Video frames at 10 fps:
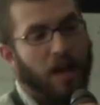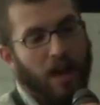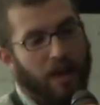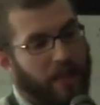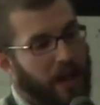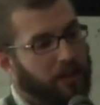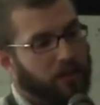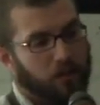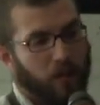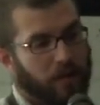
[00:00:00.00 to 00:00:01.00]
and that
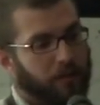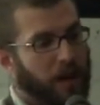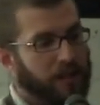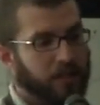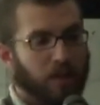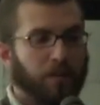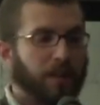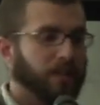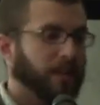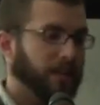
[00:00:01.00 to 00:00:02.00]
you might find some
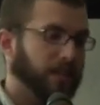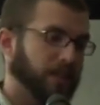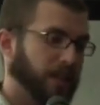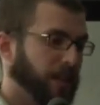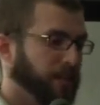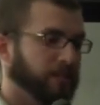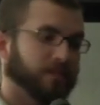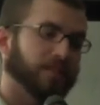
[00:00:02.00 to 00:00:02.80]
that contain